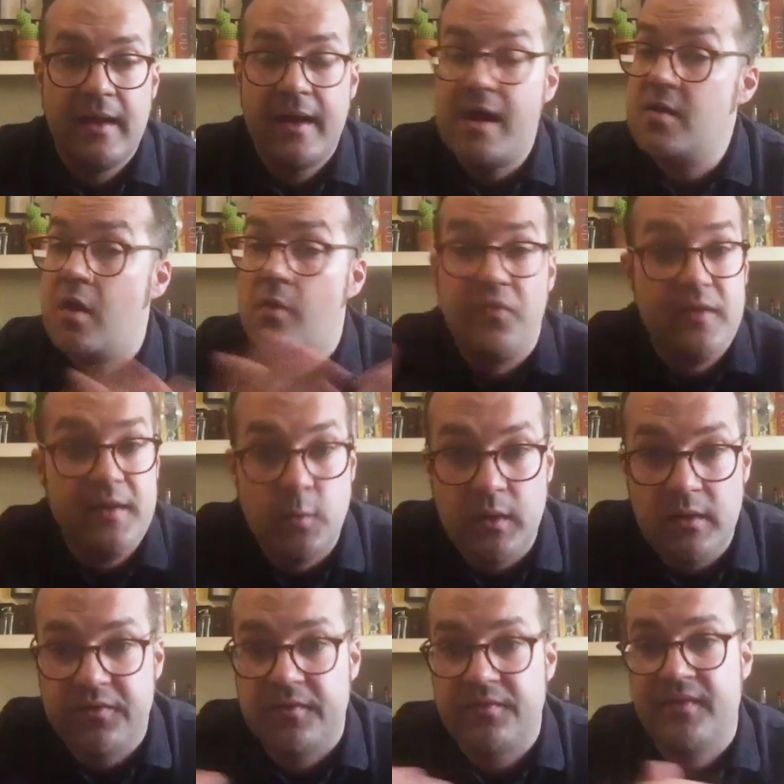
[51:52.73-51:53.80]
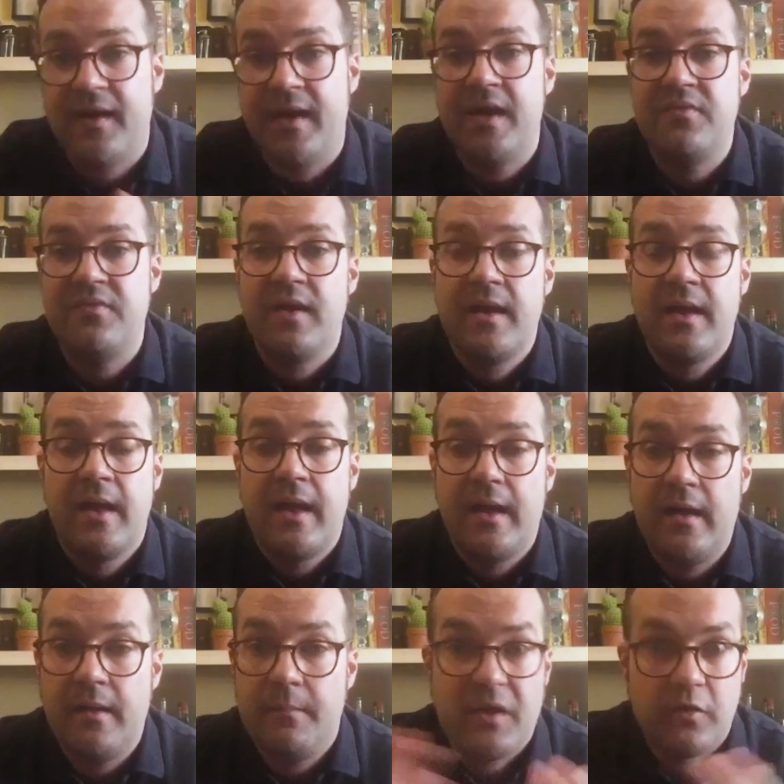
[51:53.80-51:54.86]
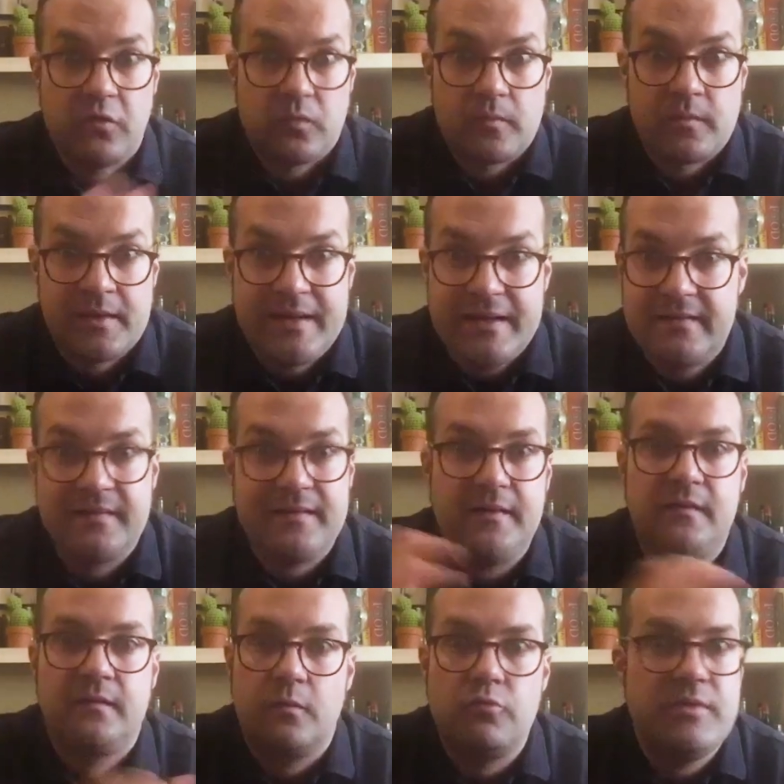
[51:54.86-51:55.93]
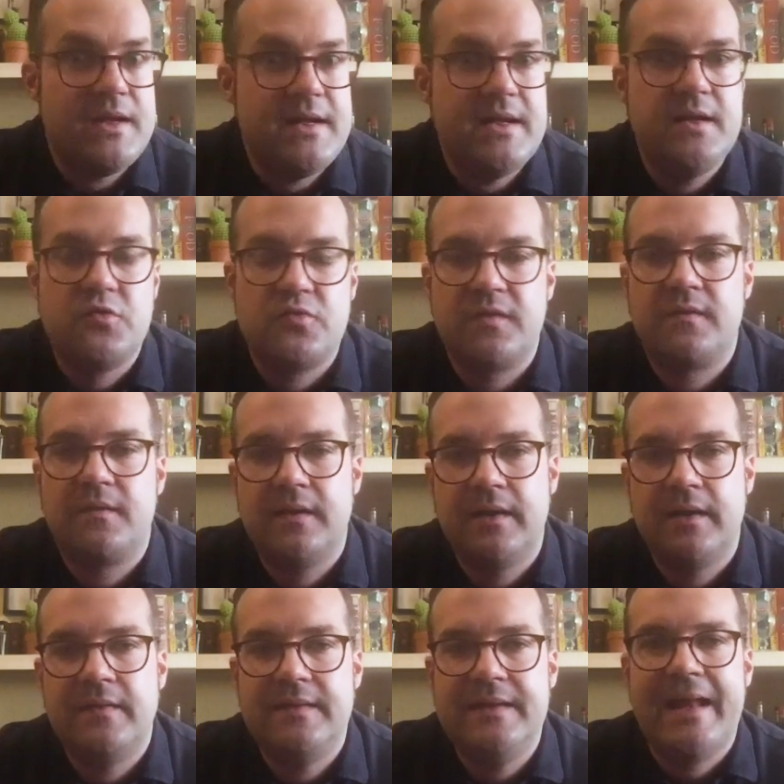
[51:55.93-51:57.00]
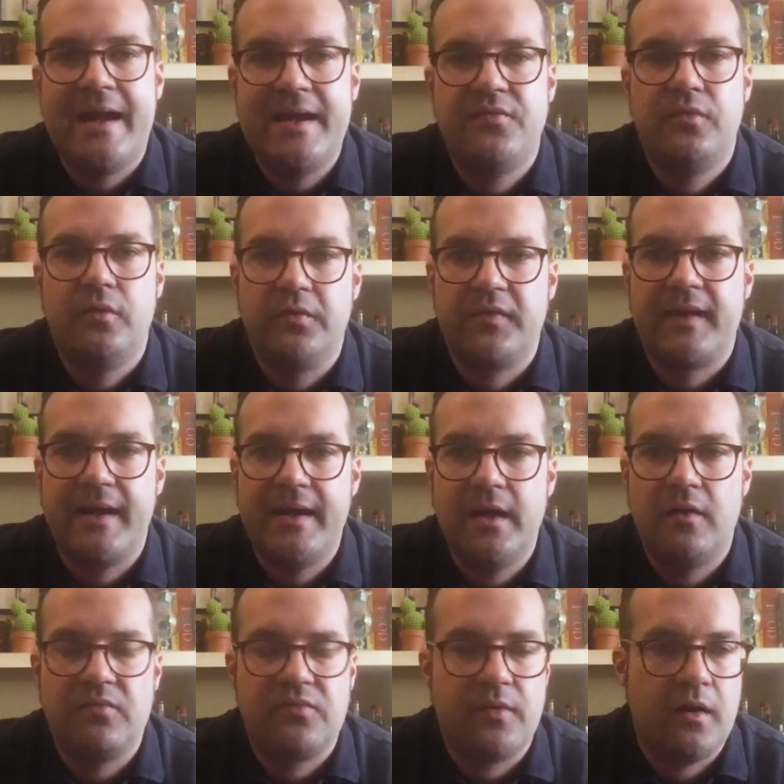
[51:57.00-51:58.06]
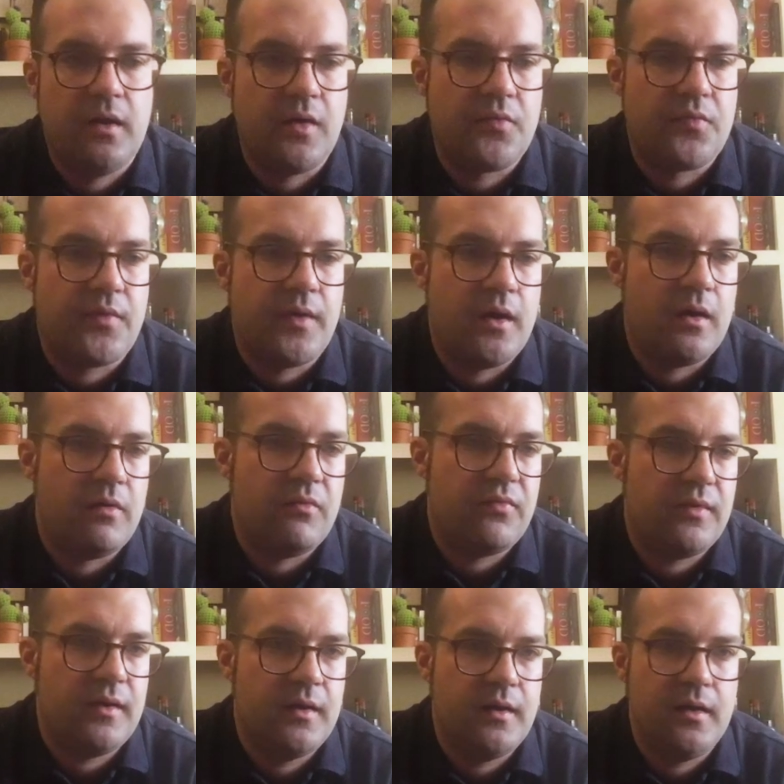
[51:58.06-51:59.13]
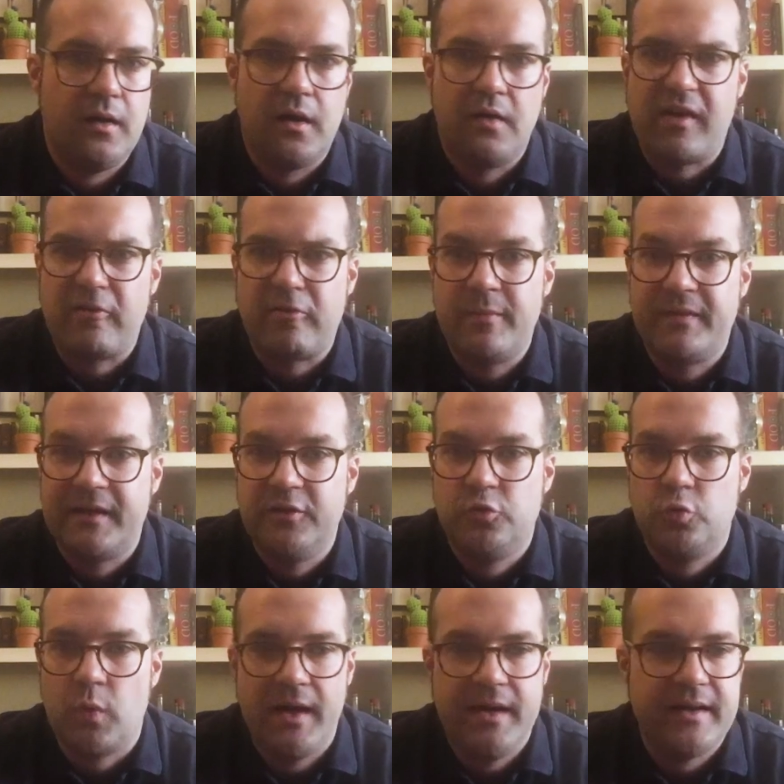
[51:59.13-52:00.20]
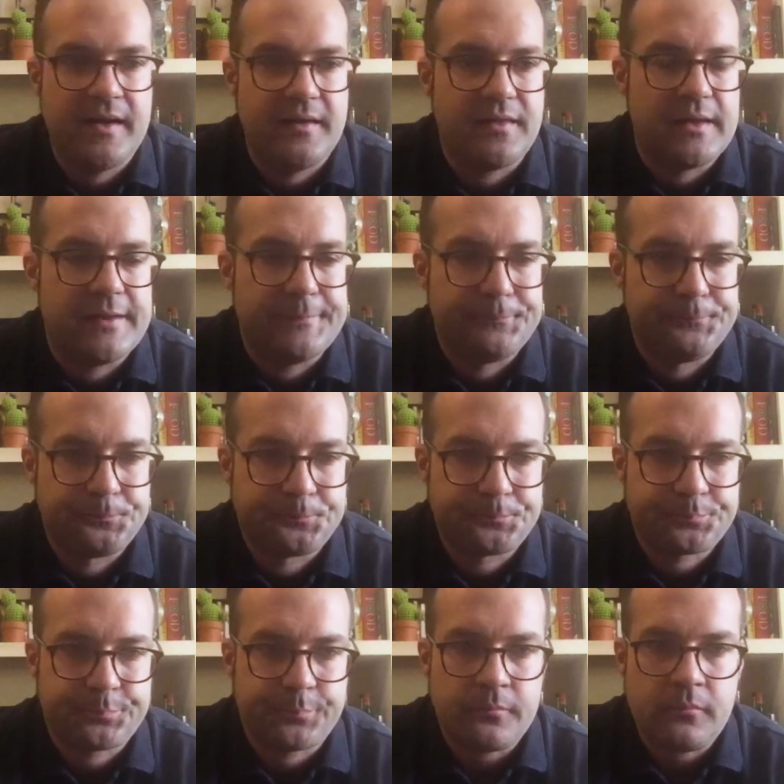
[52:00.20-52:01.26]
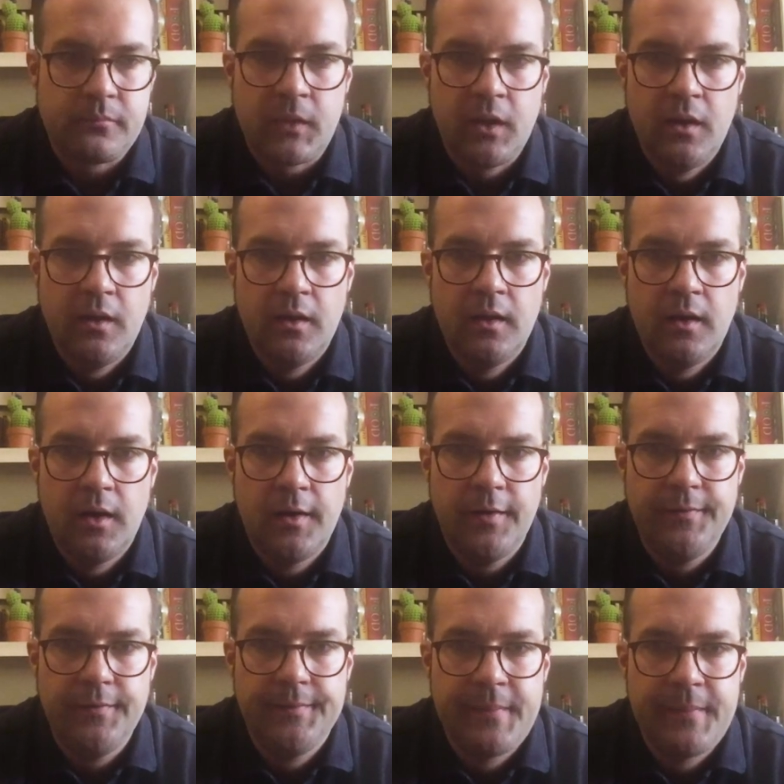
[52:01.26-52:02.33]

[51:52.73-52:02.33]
And hopefully it will survive uh, because this is a really interesting and delightful style of, of, of, uh, of aromatized wine, I think. Good.